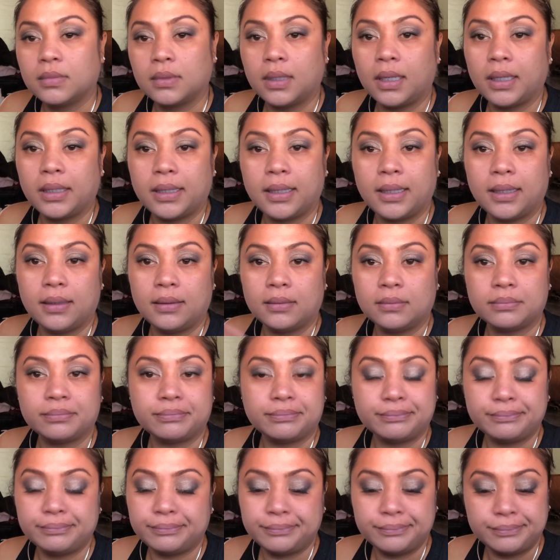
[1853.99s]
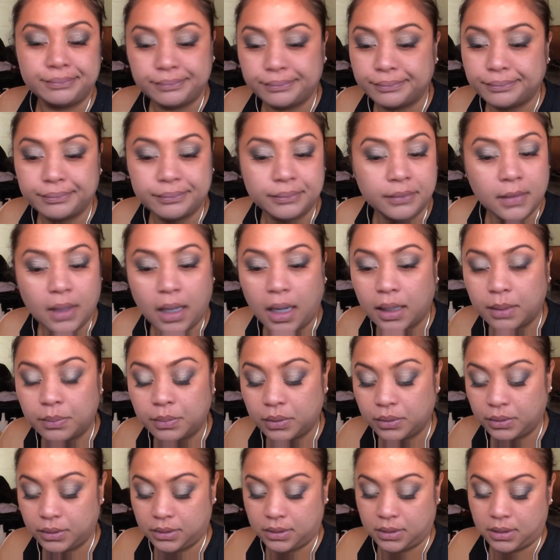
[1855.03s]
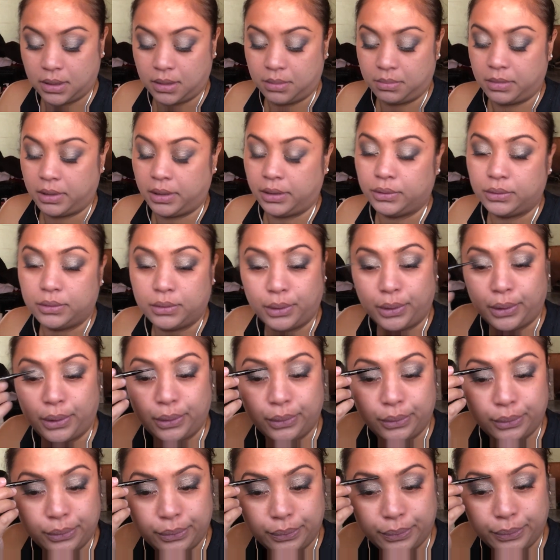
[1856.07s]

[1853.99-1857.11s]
I can't. Eyebrow is not my thing.